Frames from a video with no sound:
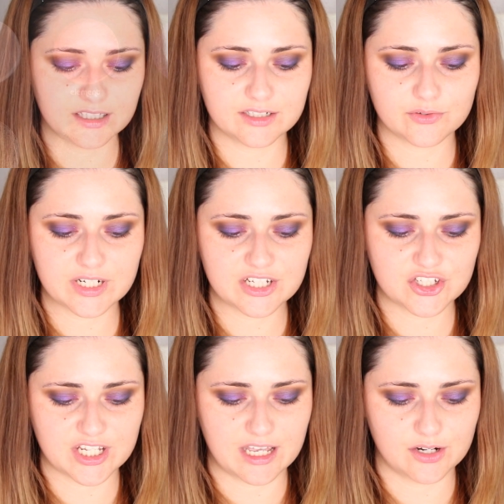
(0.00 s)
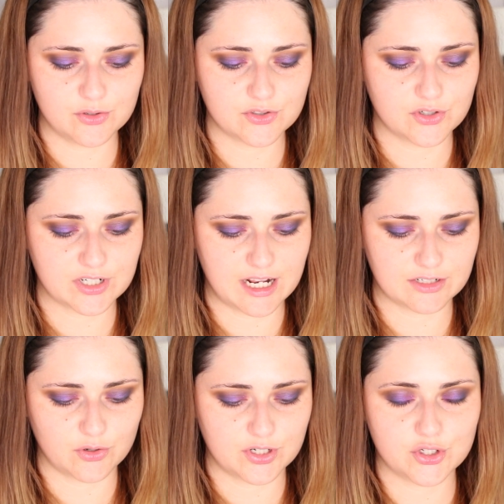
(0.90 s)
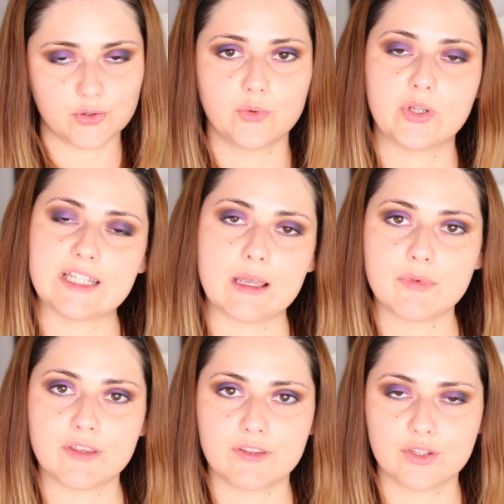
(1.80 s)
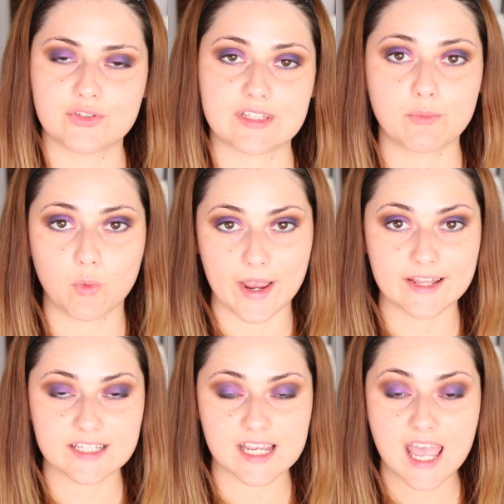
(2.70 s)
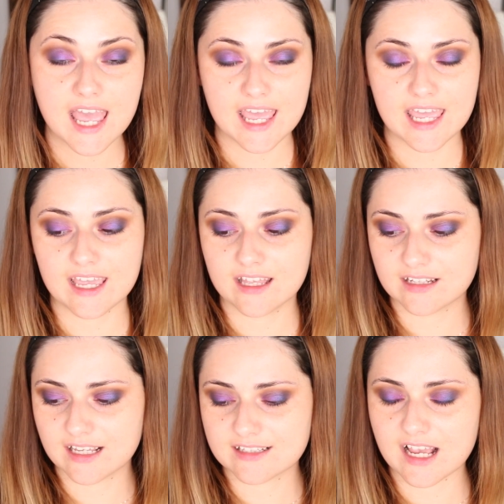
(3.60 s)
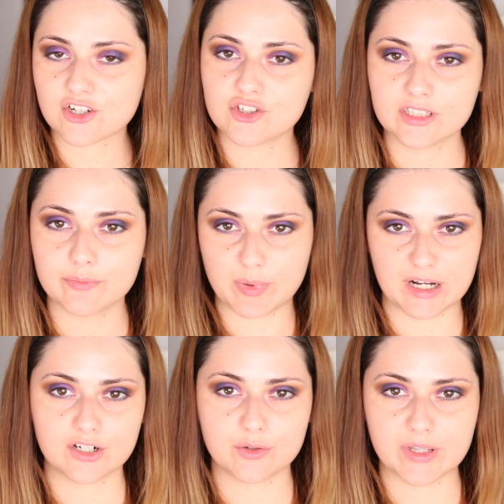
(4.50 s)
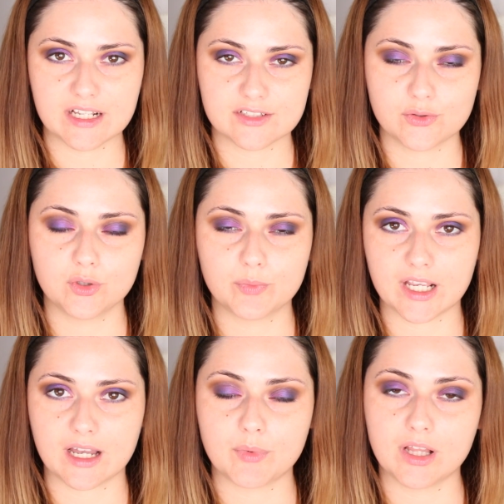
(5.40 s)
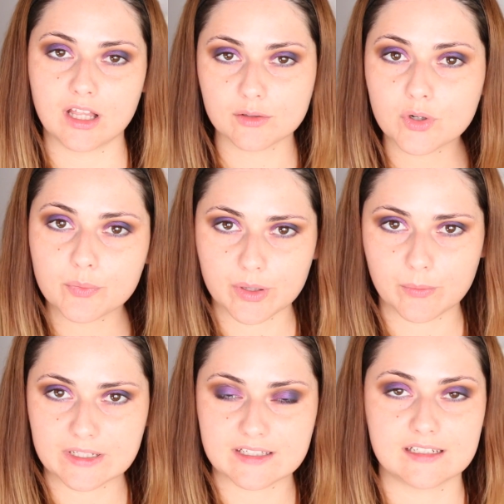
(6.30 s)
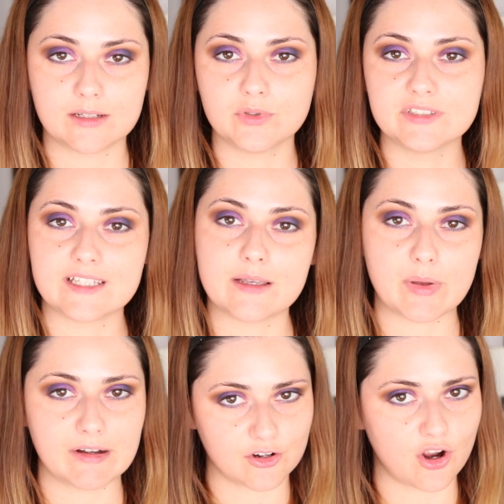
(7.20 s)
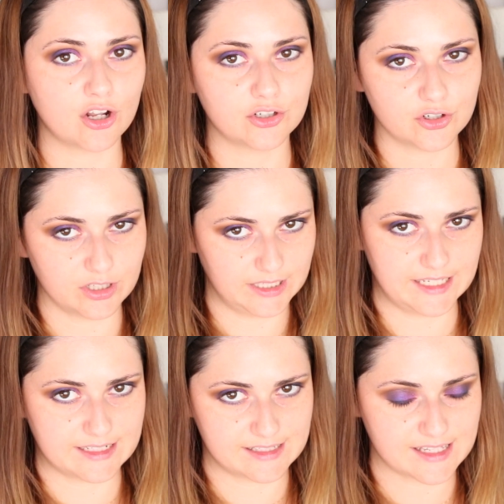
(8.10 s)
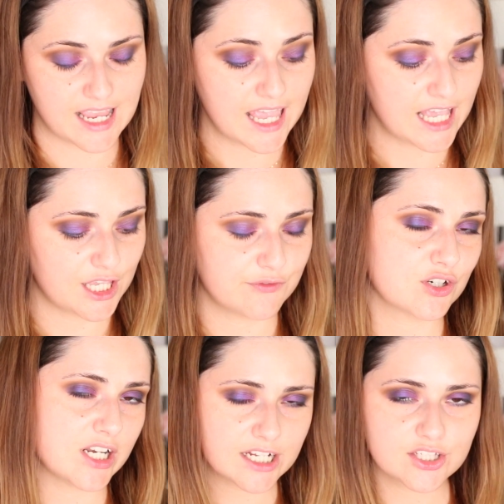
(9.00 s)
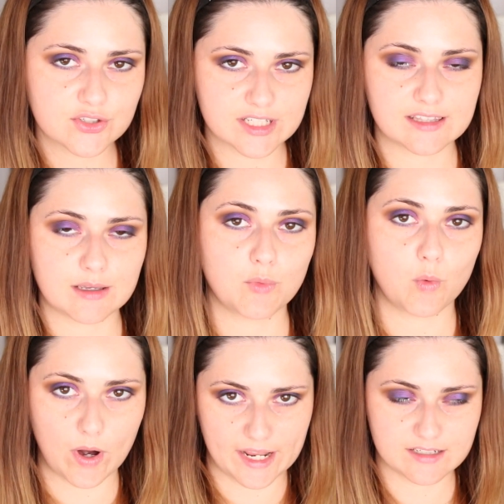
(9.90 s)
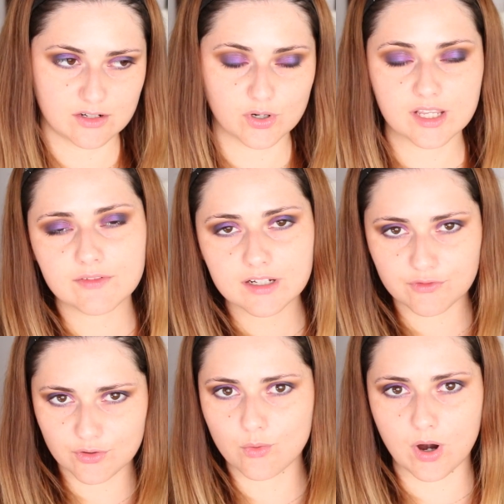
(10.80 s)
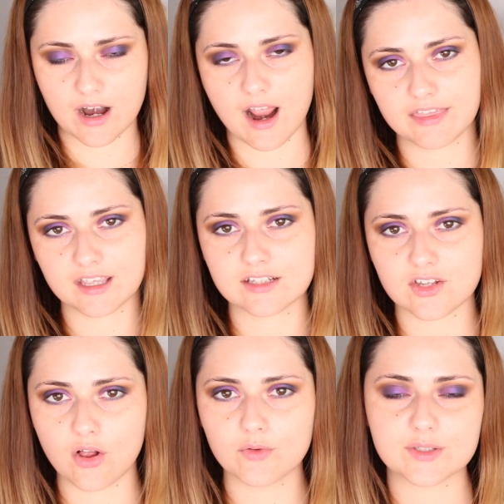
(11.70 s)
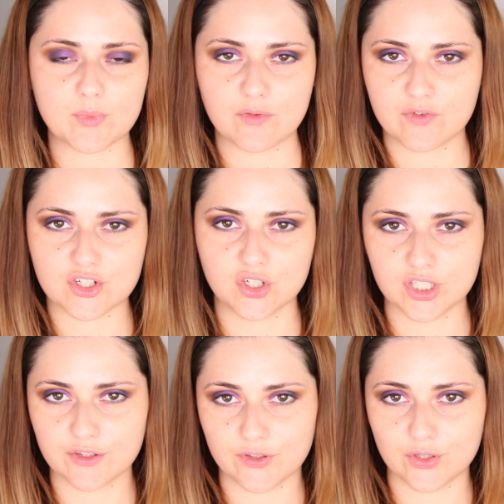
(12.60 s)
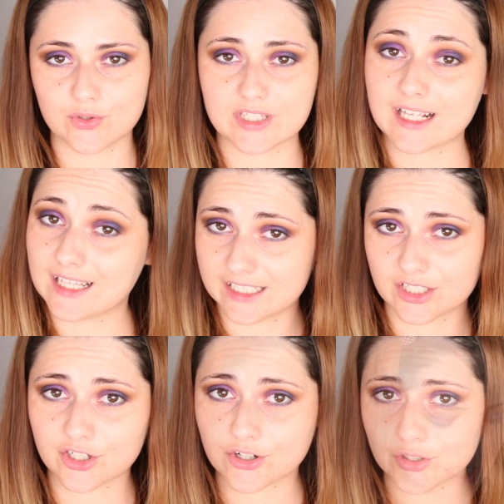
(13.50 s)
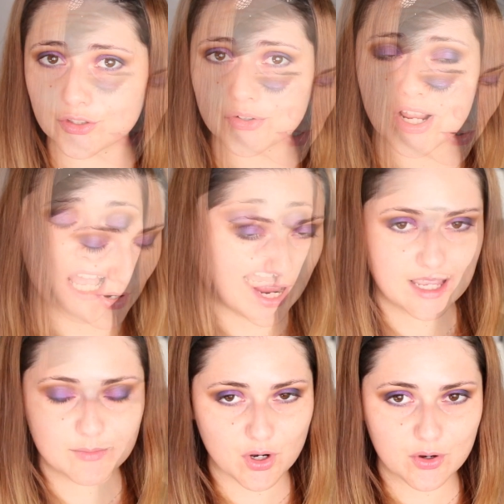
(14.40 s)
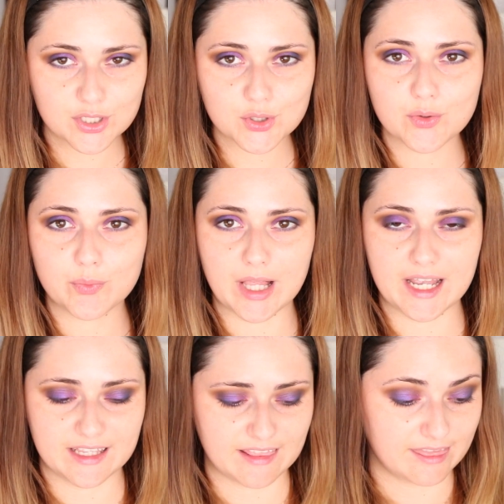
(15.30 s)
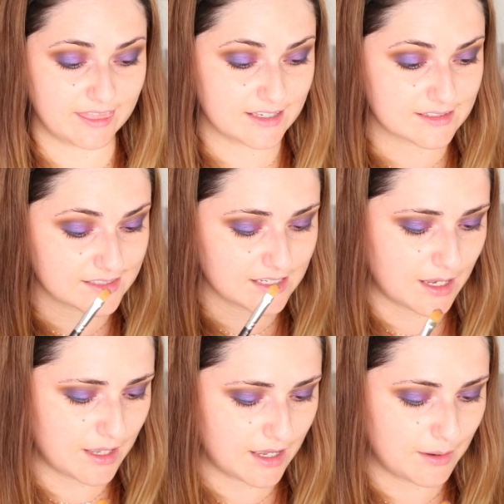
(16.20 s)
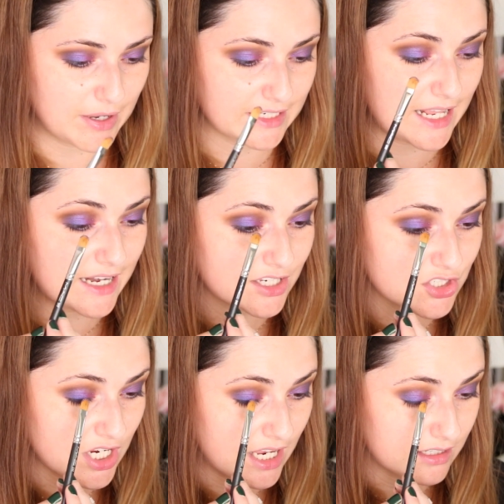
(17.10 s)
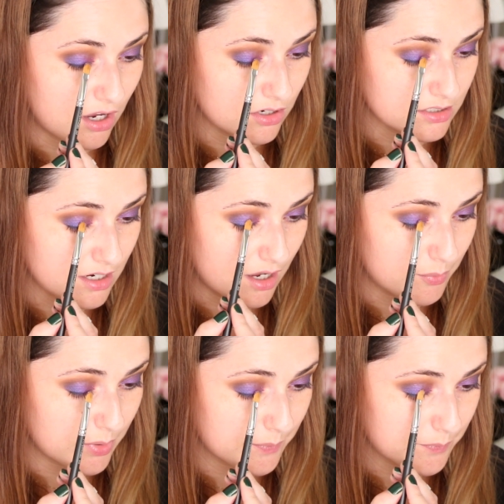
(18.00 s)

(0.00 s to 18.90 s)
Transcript: glittery shadows, you're not going to ruin them if you use them wet, and it's actually better because you will pick up a lot more pigment and they will stay better on your lids. If you're not using them wet, or even if you are, I think it's always beneficial if you use a glitter glue. So I am going to apply this Magnetic shade on top